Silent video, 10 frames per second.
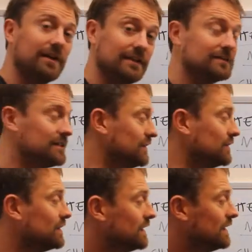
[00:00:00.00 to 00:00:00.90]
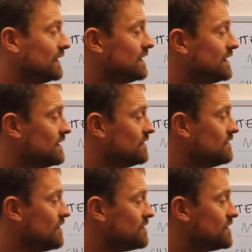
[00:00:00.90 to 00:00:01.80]
is you.
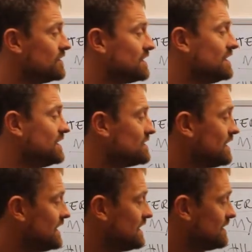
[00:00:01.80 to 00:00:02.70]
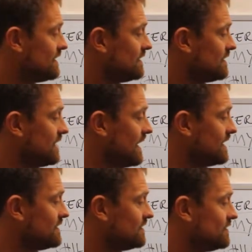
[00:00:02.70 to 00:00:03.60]
No good initially.
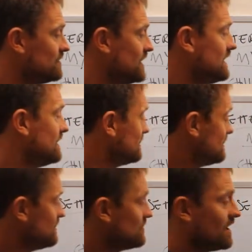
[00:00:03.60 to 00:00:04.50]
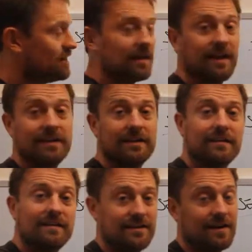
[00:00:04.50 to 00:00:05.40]
NG. Childlike.
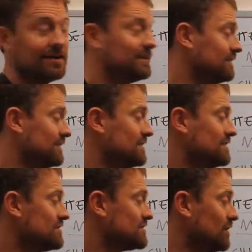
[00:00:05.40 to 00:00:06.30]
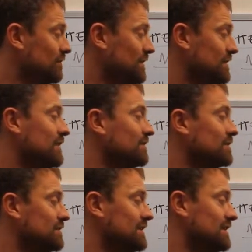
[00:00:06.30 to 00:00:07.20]
Young solver no
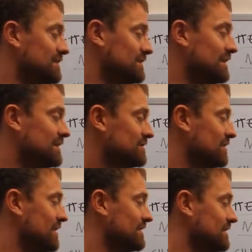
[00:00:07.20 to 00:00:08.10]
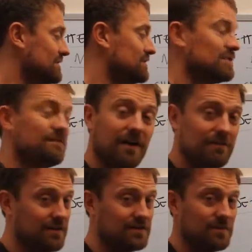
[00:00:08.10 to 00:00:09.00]
good initially. So that is just a
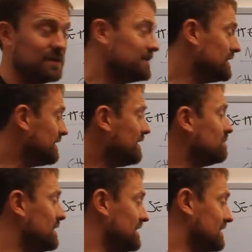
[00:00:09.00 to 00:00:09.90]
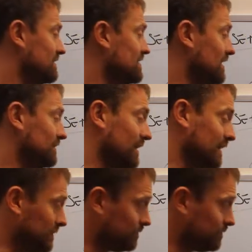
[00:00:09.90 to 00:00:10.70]
five letter word meaning childlike.